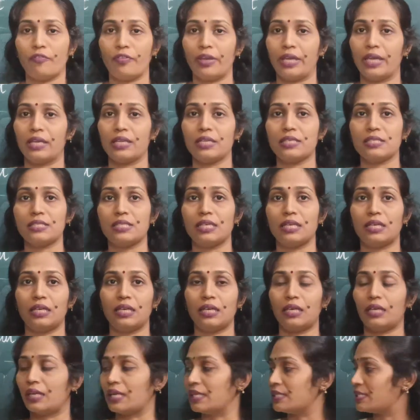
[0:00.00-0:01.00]
Where is
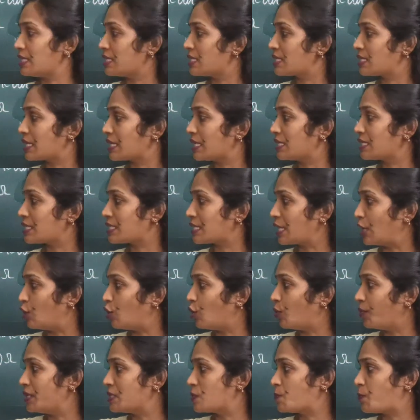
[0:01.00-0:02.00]
the resistance
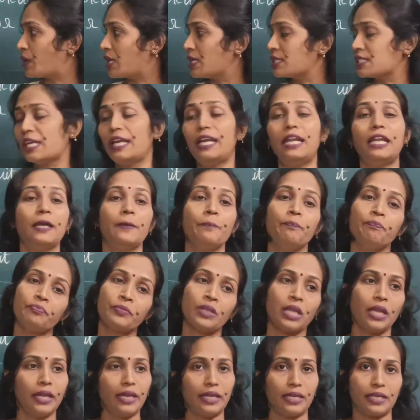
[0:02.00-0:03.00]
10 ohm is present?
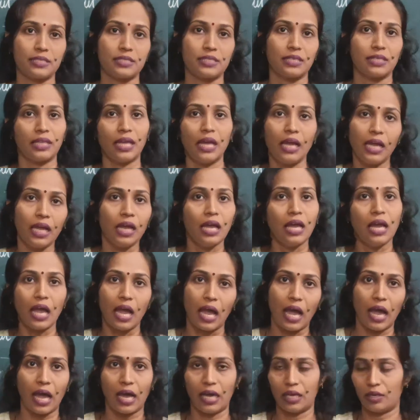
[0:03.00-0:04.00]
It is in the
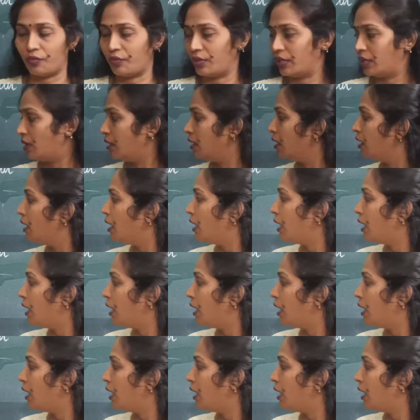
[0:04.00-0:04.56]
R1.